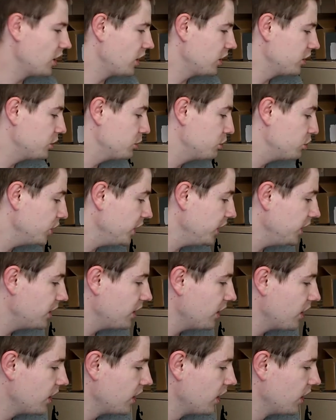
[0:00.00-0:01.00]
debris
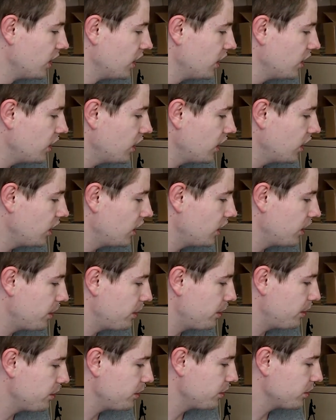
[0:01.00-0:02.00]

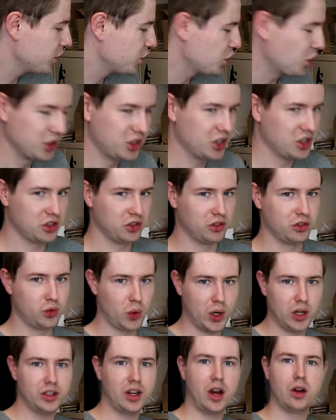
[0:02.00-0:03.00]
so it doesn't
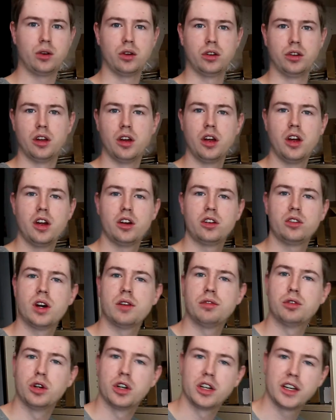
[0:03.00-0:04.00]
dwell down on the
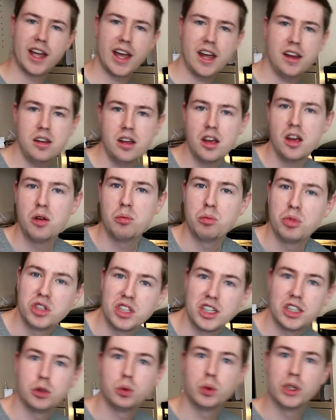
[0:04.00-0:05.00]
gravel again. But
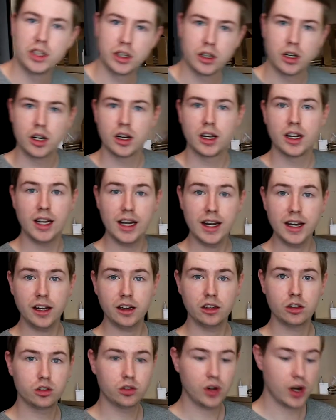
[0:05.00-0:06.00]
since we're cleaning
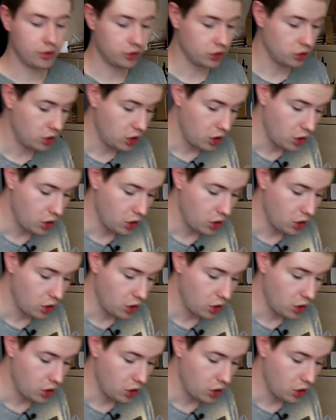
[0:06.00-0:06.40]
the gravel